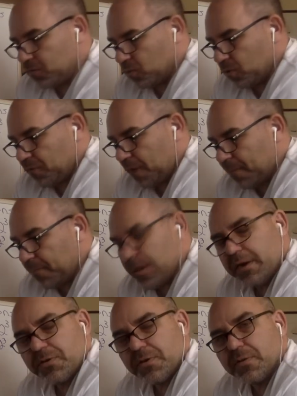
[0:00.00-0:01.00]
Order of
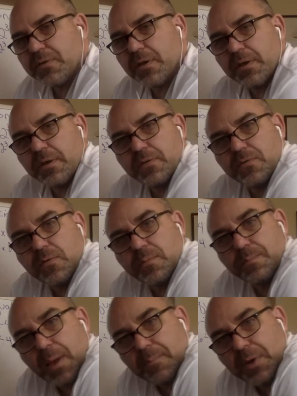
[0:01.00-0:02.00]
operations is
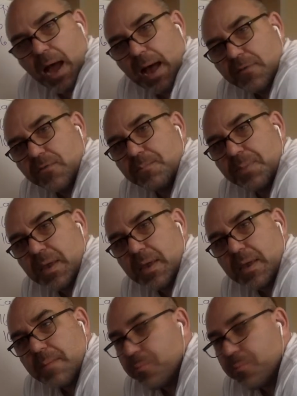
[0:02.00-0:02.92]
PEMDAS, P,